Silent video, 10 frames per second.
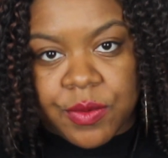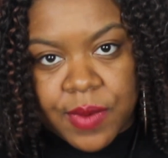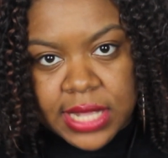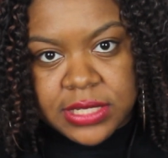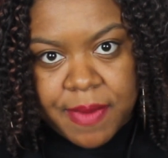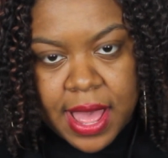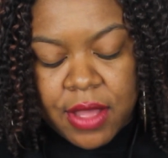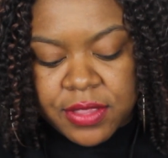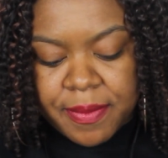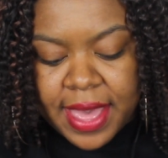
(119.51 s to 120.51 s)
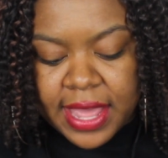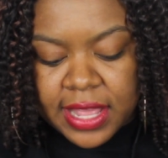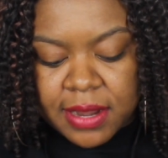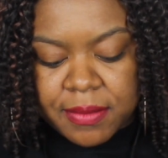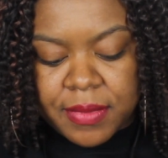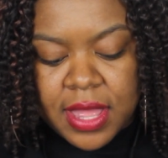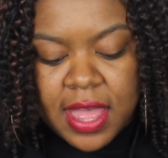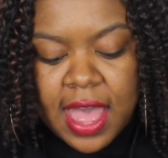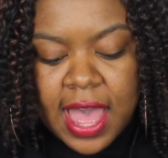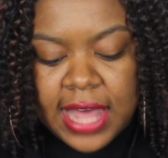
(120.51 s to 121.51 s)
red spot on the back, and I'm
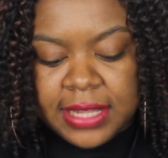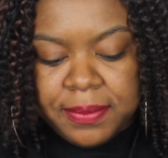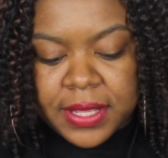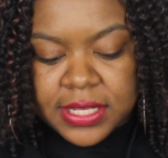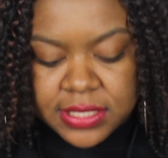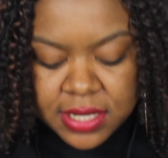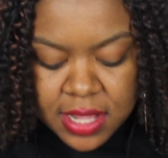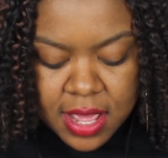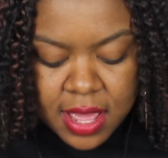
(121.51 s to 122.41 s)
highly pissed.